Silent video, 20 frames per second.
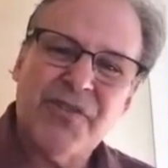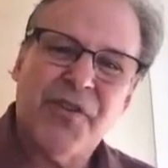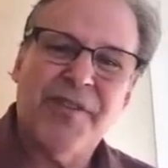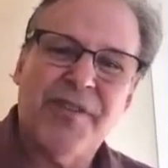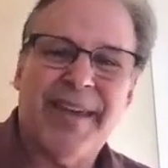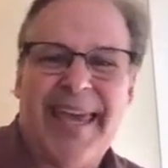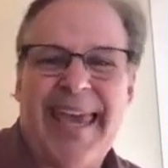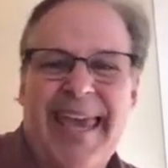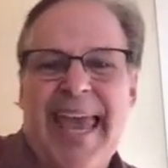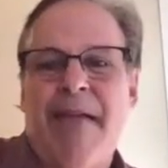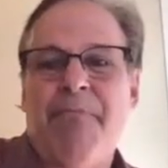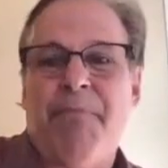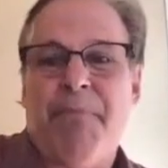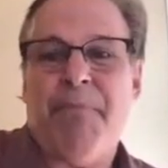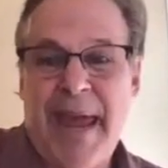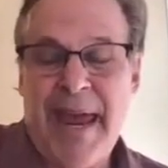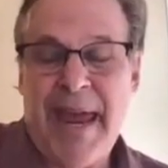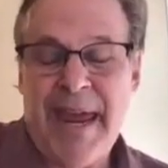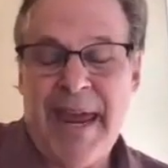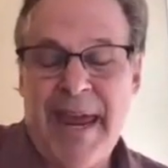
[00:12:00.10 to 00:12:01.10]
for the
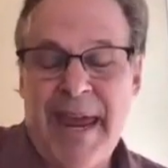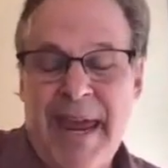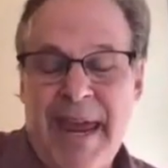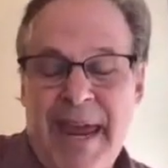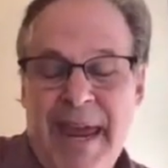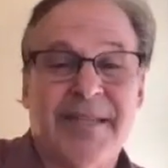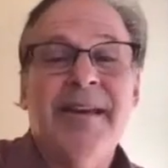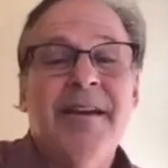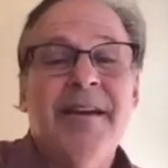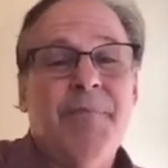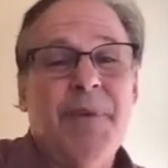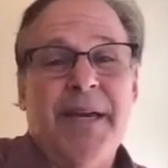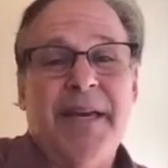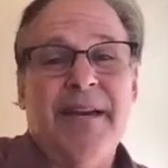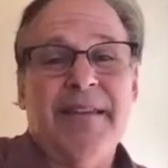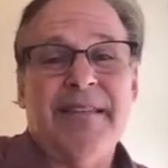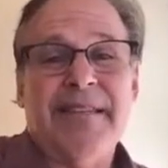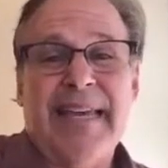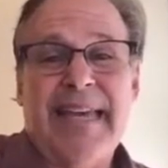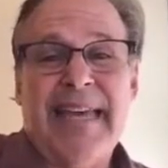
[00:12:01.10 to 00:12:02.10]
campaigns,
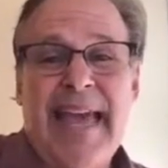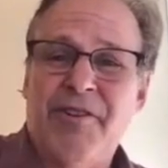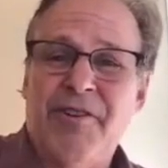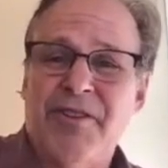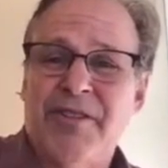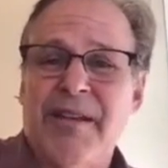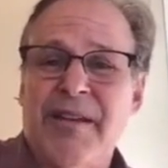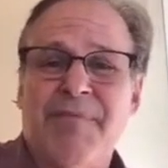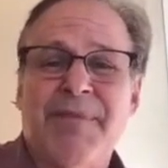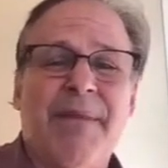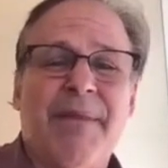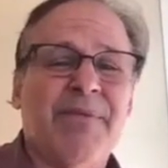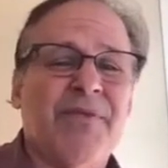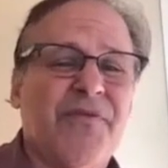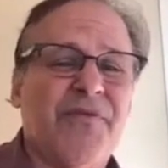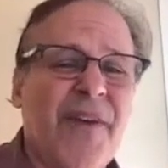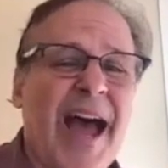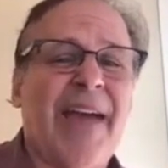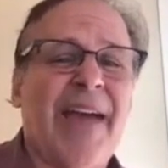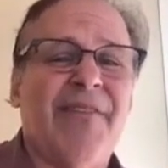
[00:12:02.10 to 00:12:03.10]
because when there's
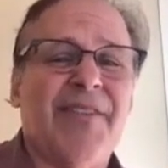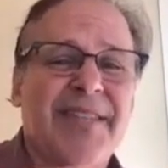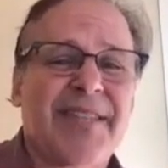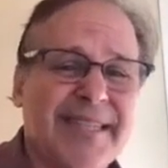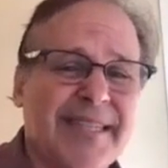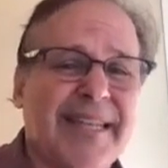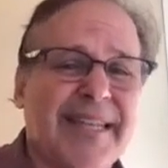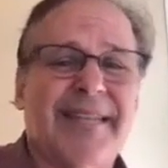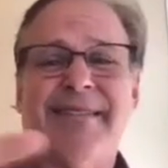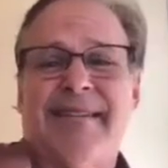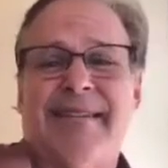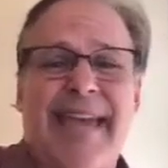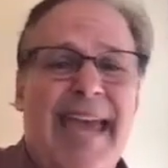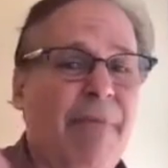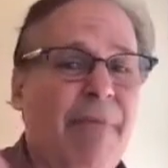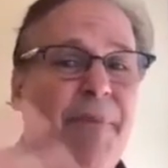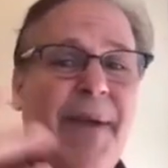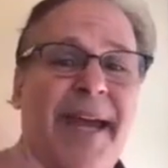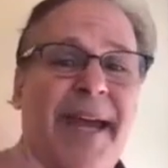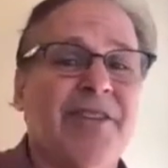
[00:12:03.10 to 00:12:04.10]
sometimes 5 and 6
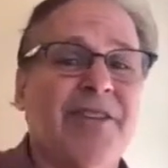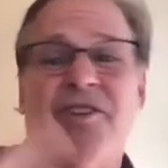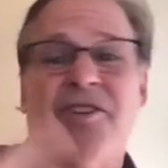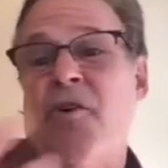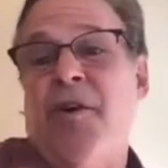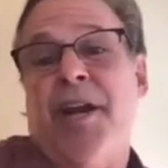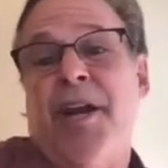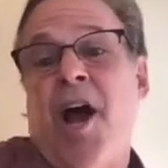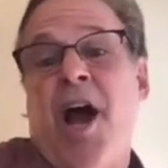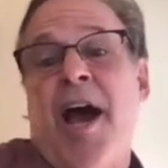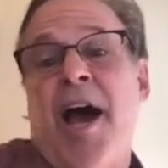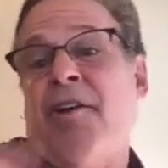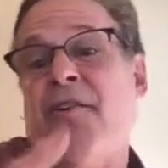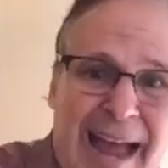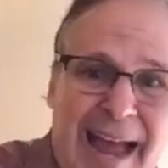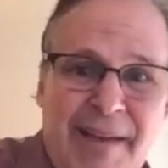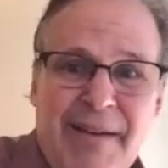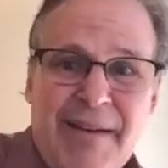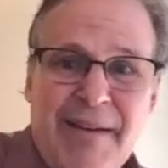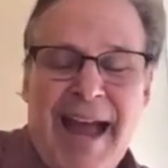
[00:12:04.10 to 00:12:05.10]
campaigns going on,
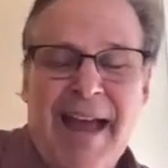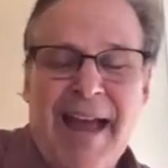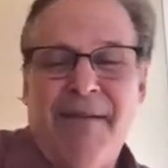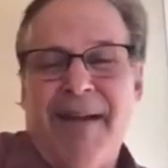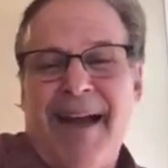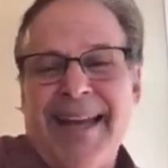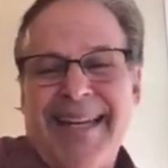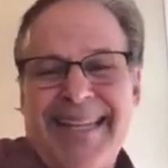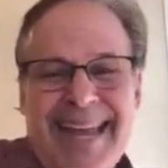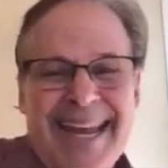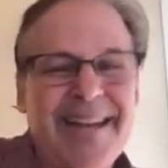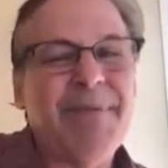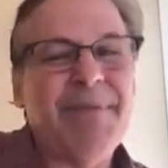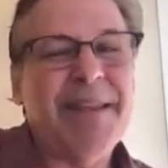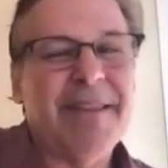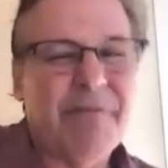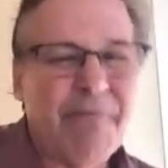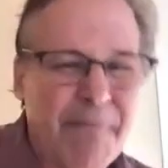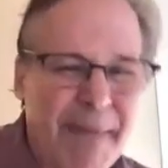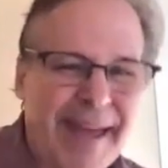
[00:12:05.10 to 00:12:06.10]
I tend to be
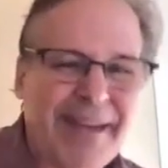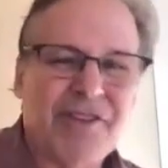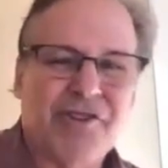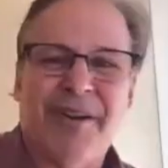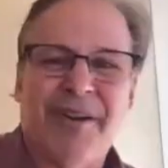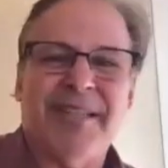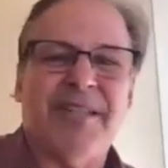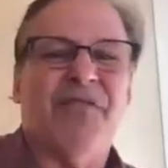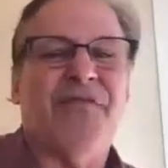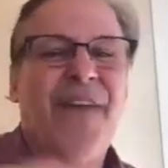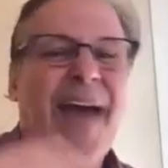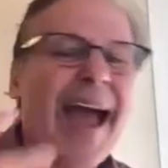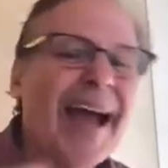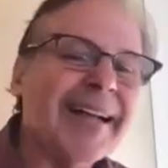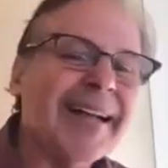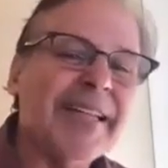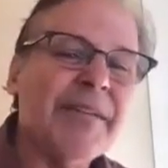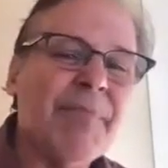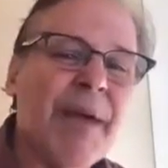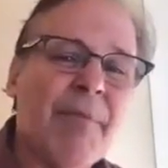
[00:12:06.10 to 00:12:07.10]
the mentor as the
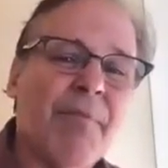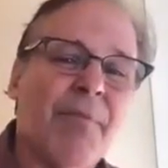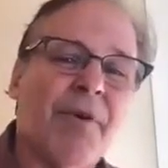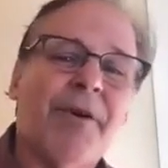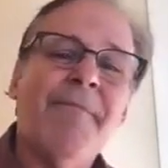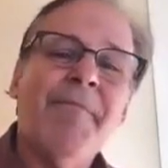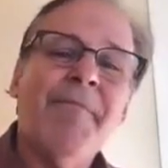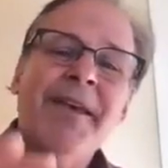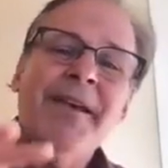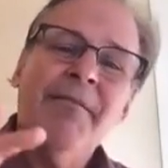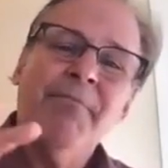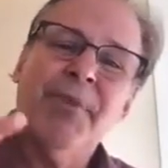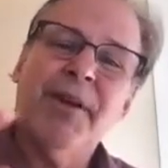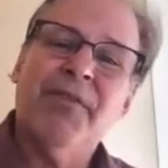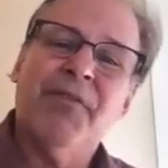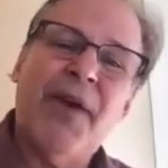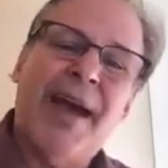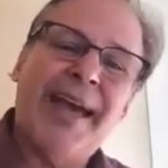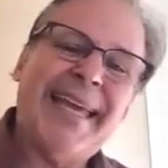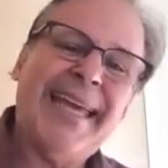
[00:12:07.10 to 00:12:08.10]
faculty member. But
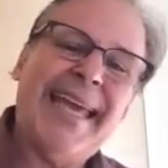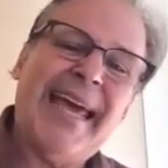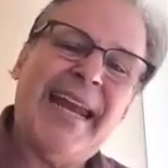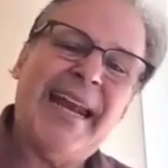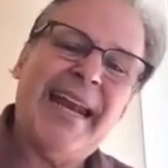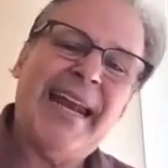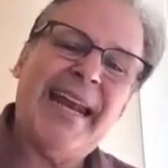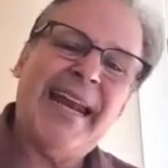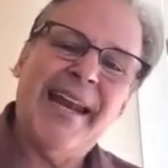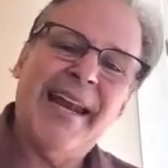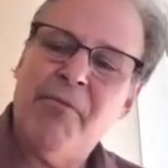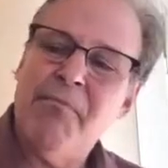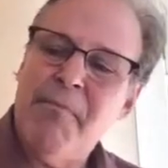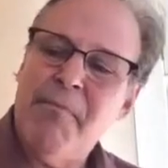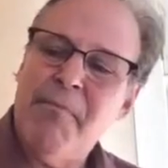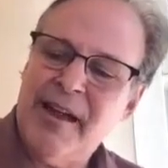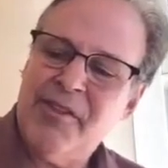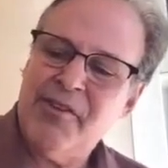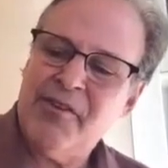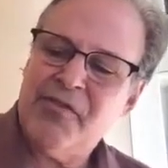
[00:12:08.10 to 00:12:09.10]
if I can get
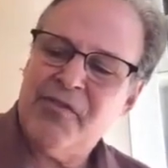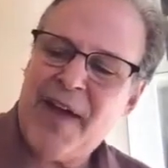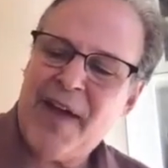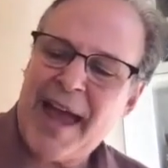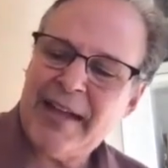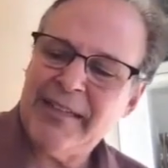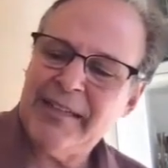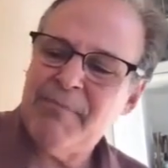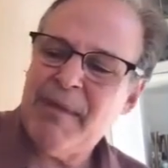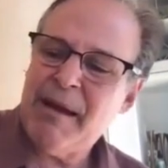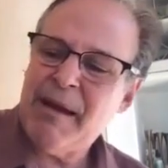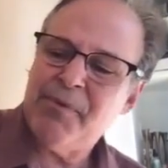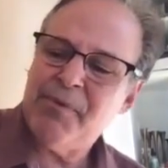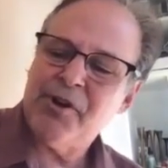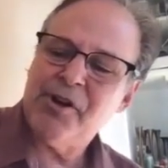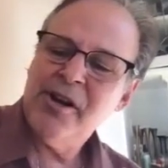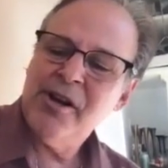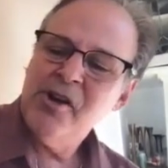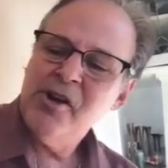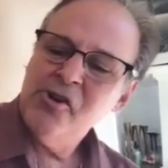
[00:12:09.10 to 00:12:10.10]
another faculty
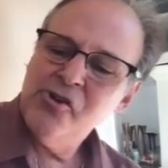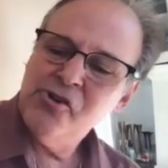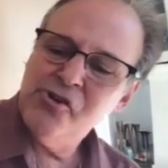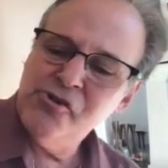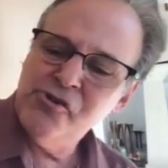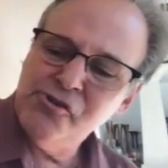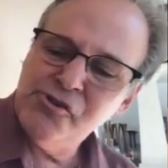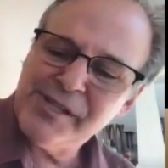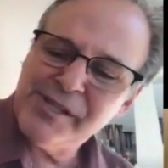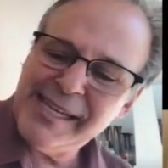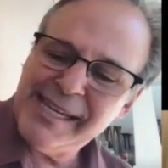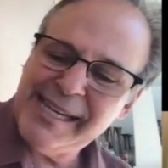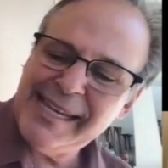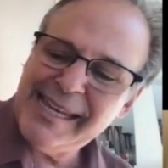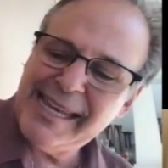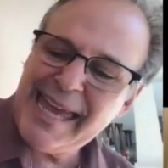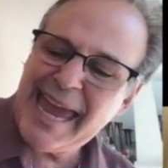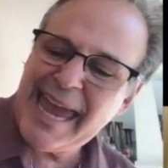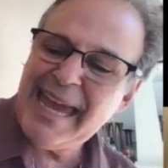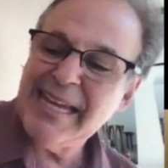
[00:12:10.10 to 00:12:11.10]
member who's
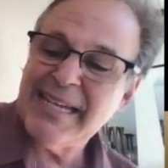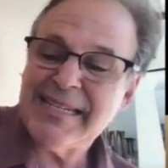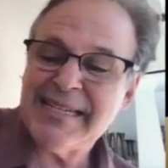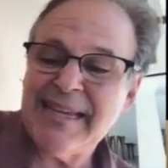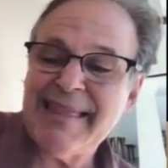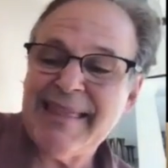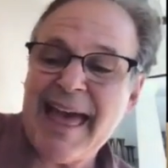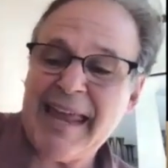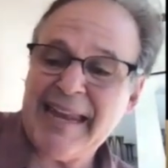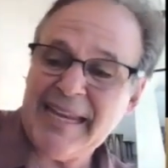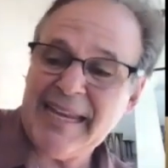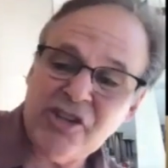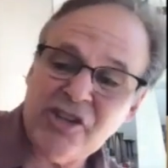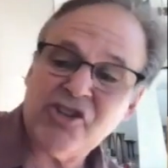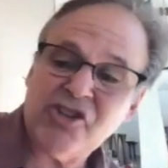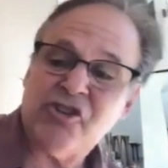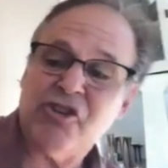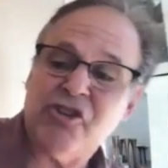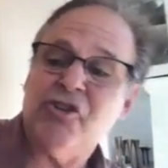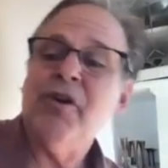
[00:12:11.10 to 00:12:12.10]
engaged in that
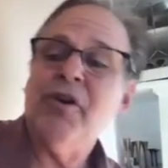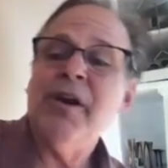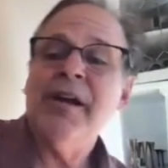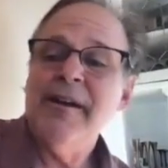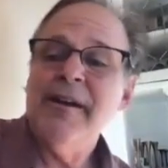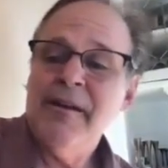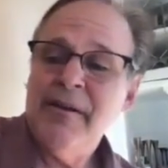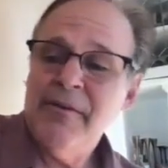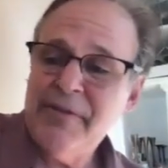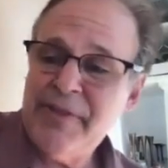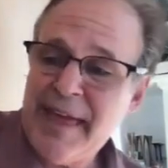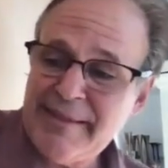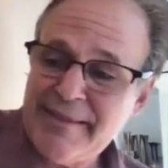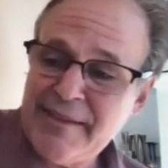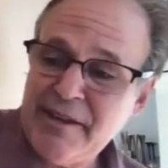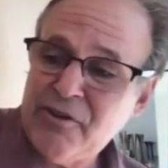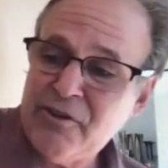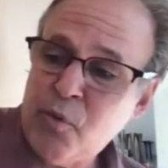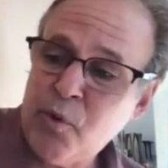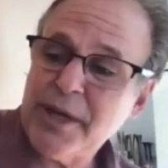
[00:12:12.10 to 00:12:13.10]
issue that
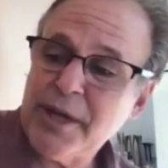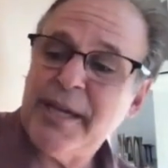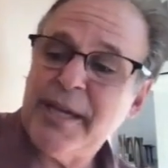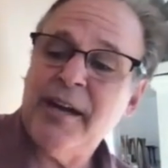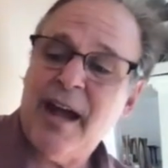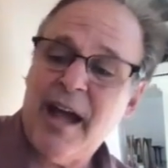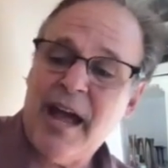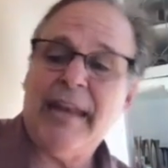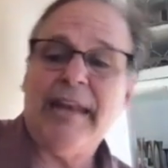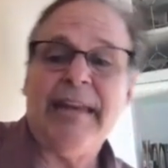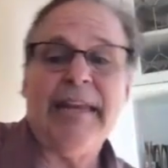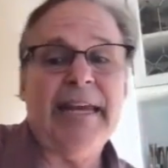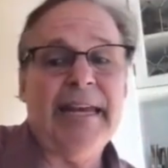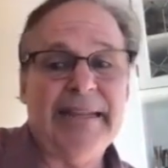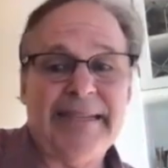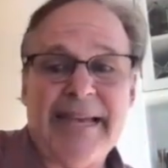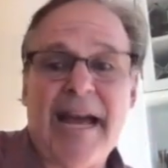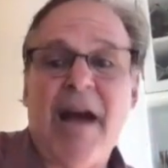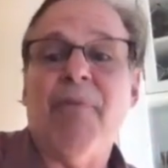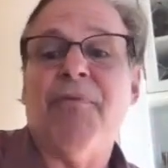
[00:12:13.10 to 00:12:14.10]
they're working on,
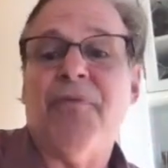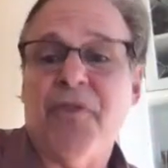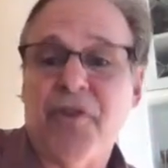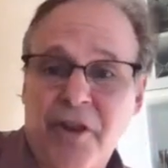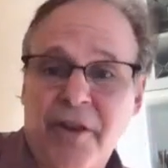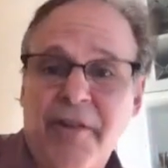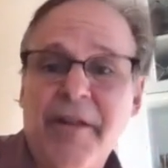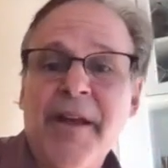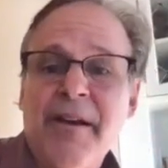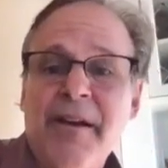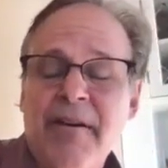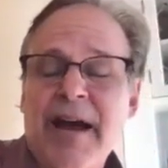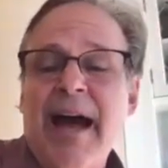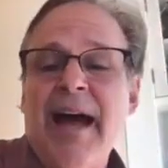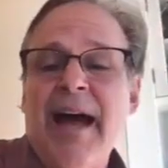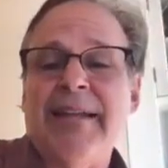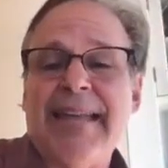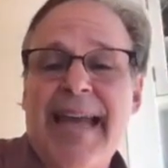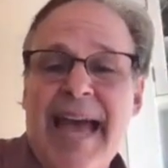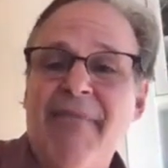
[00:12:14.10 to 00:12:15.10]
it's helpful
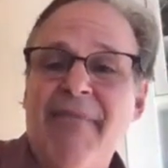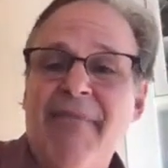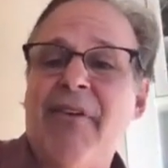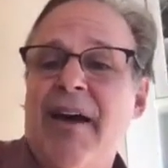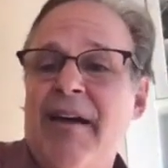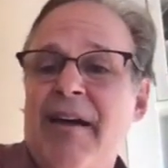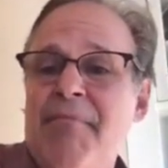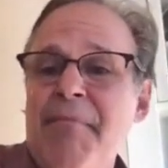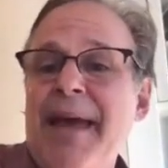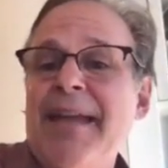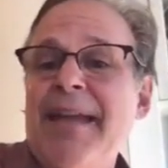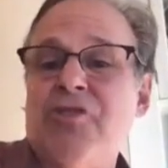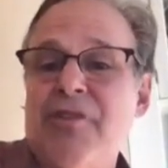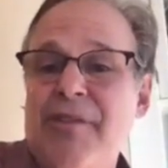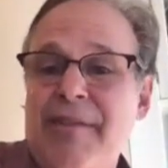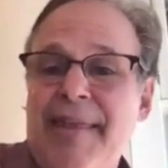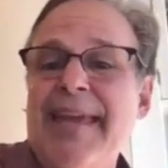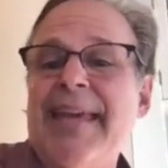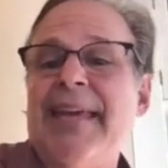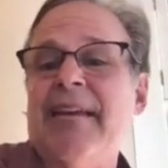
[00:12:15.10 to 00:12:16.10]
to have a mentor
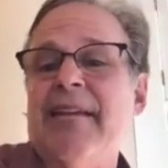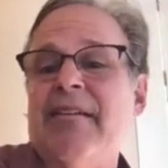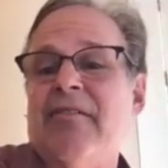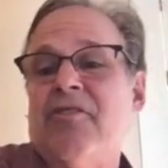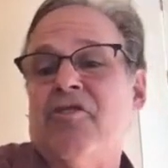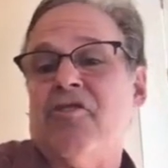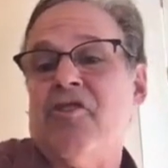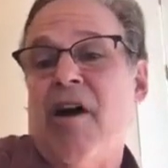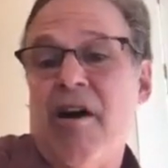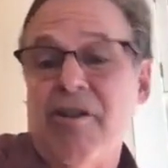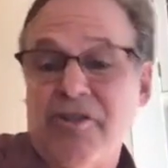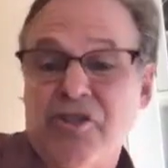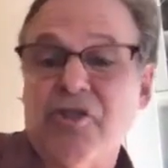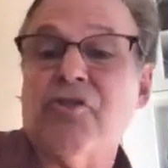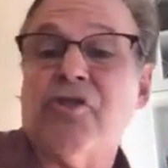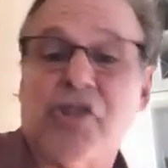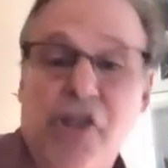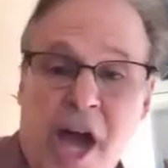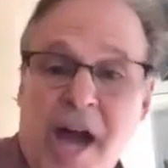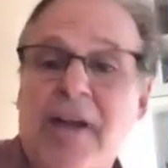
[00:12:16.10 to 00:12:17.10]
that they can also
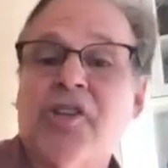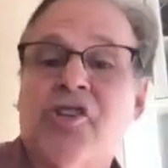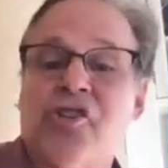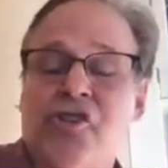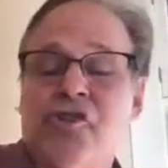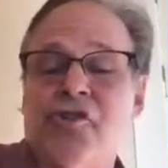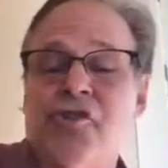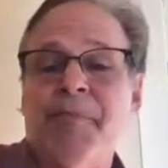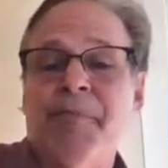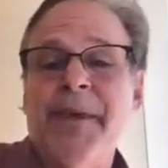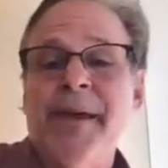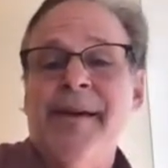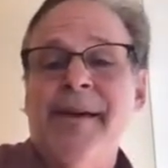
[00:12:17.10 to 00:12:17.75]
talk to.